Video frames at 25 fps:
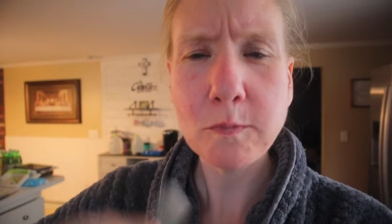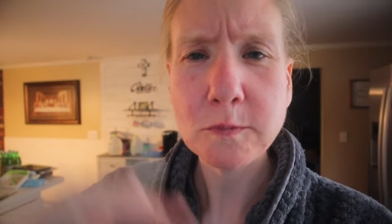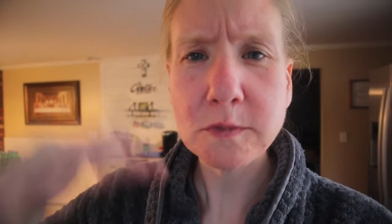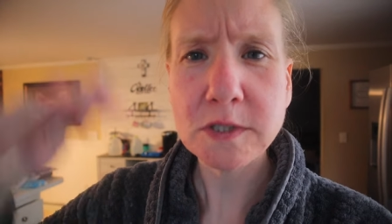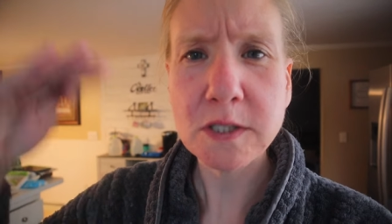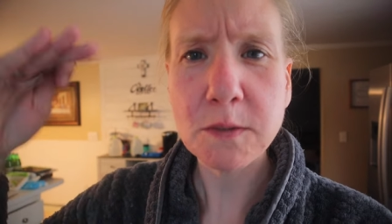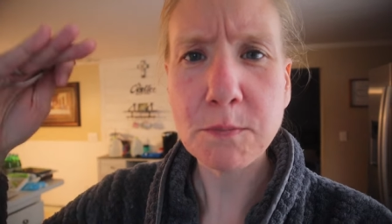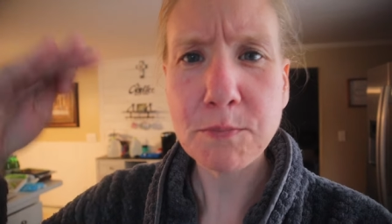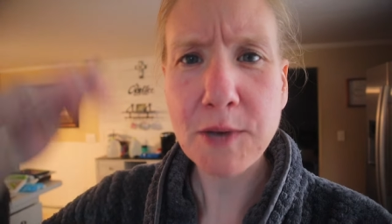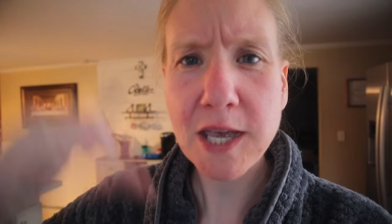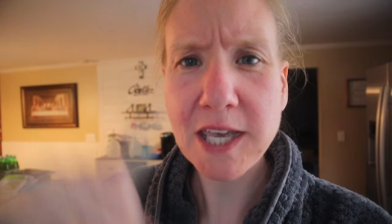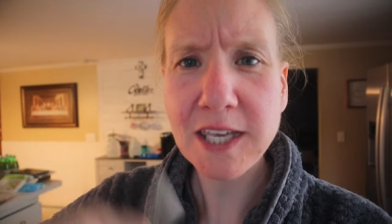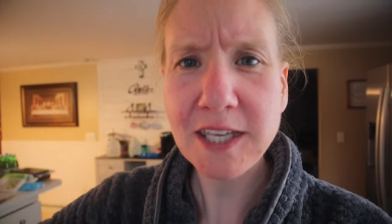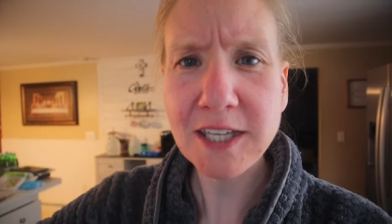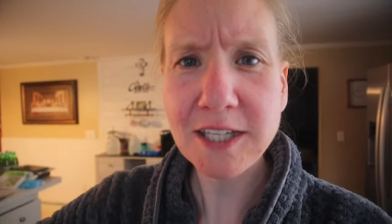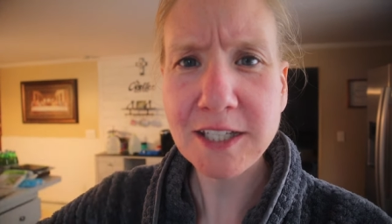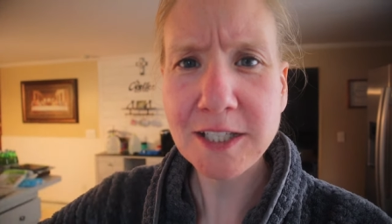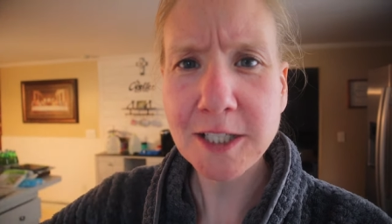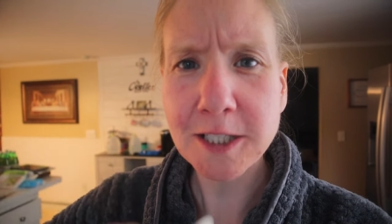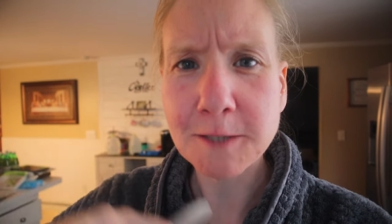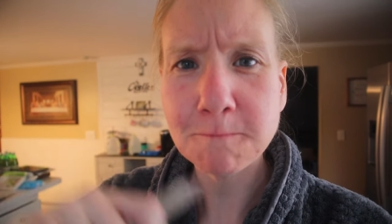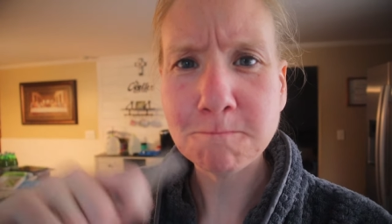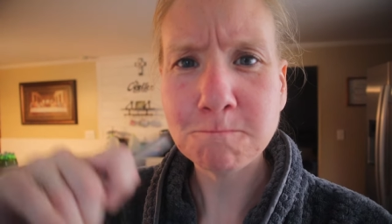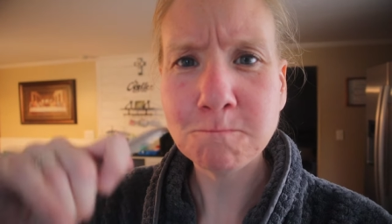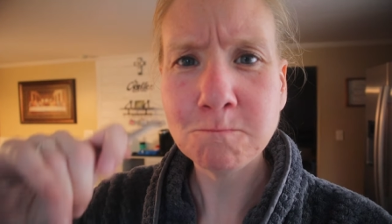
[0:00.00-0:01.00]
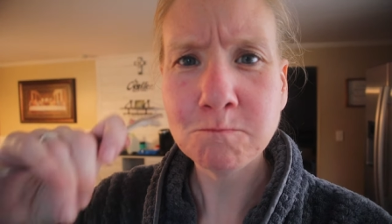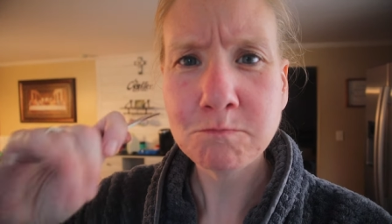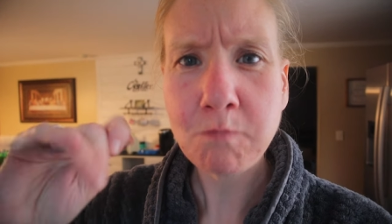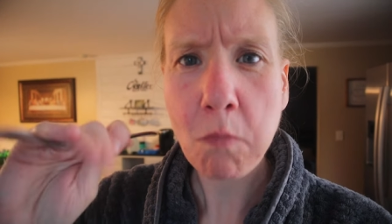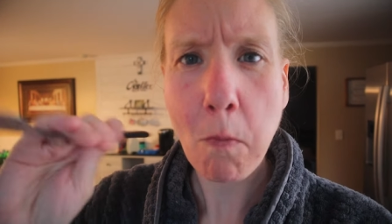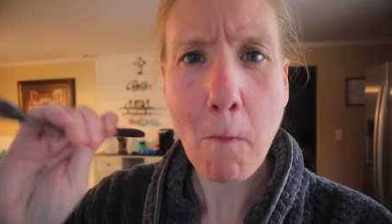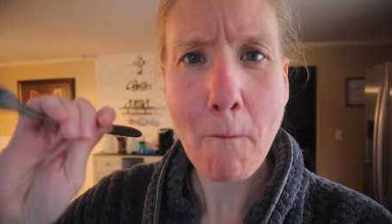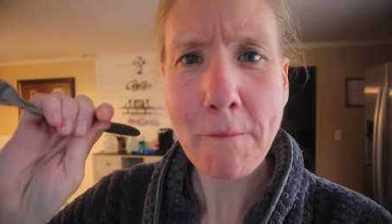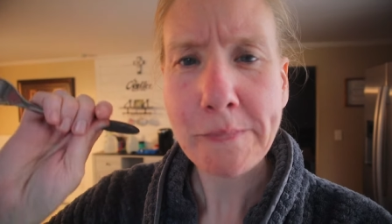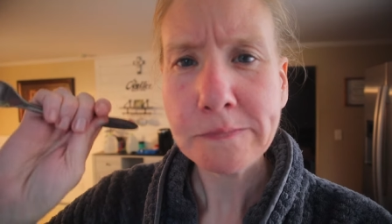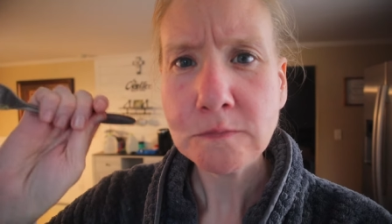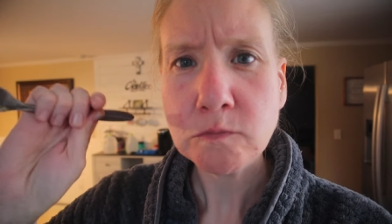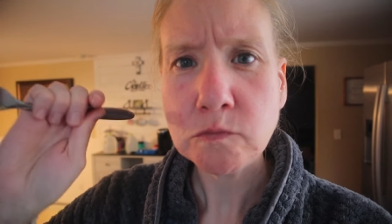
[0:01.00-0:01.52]
the bacon and
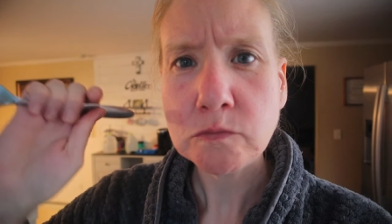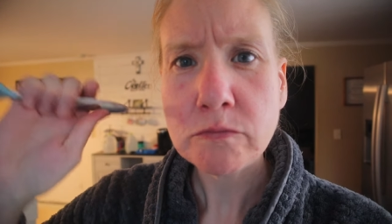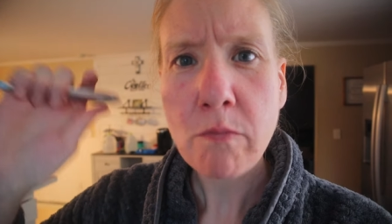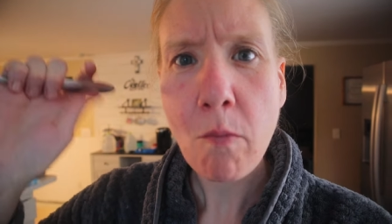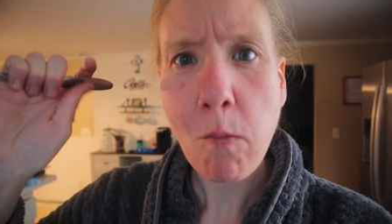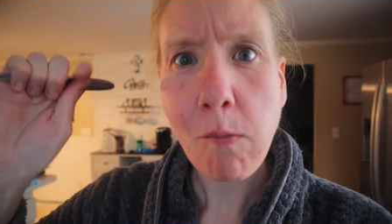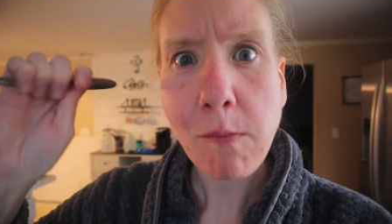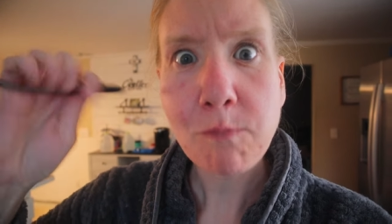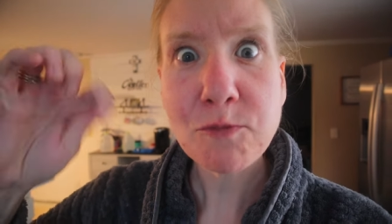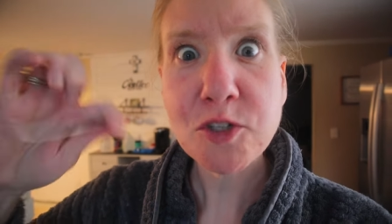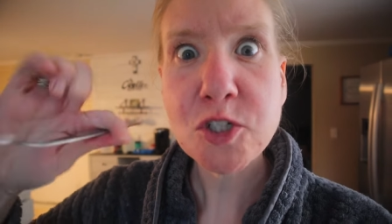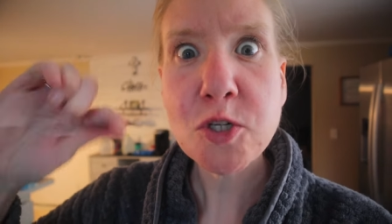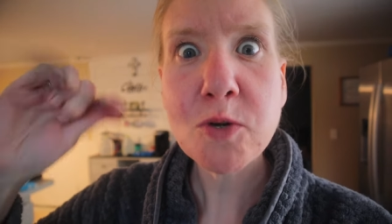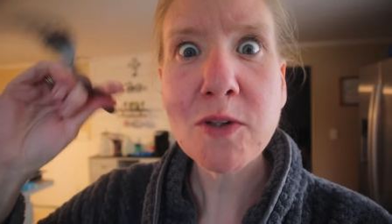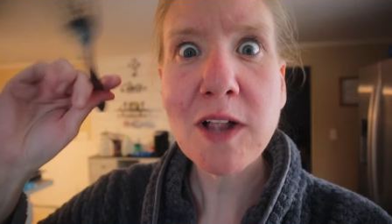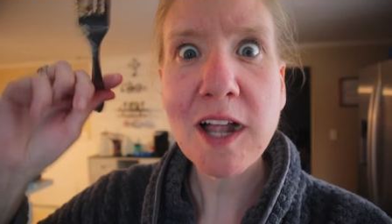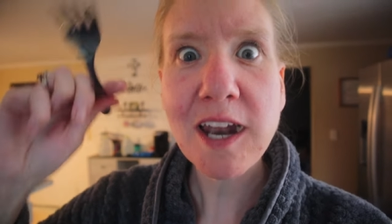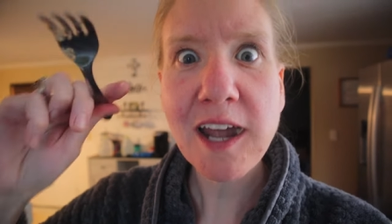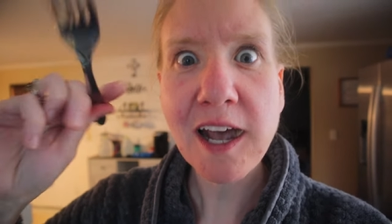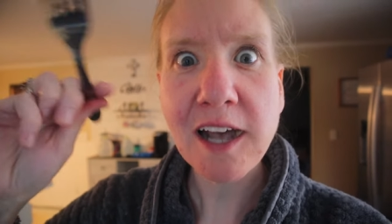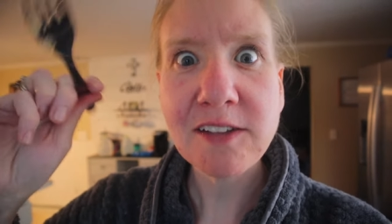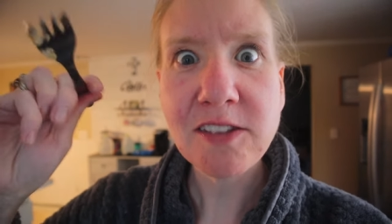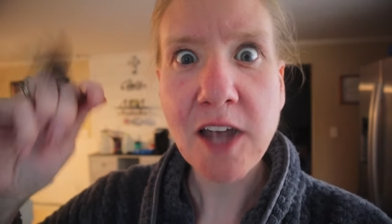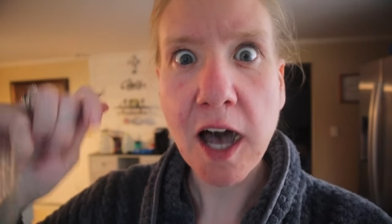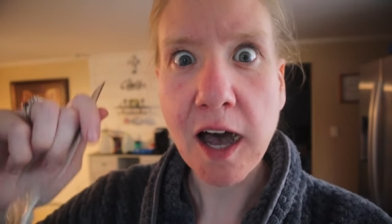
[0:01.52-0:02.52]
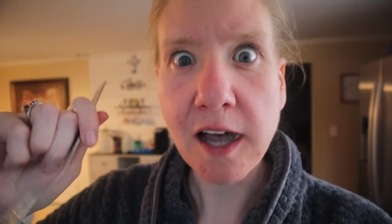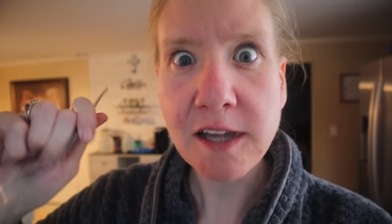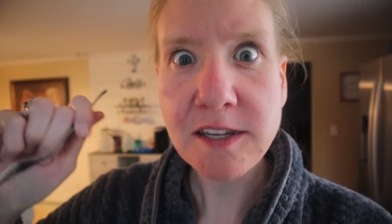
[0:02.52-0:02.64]
I'm so glad I had the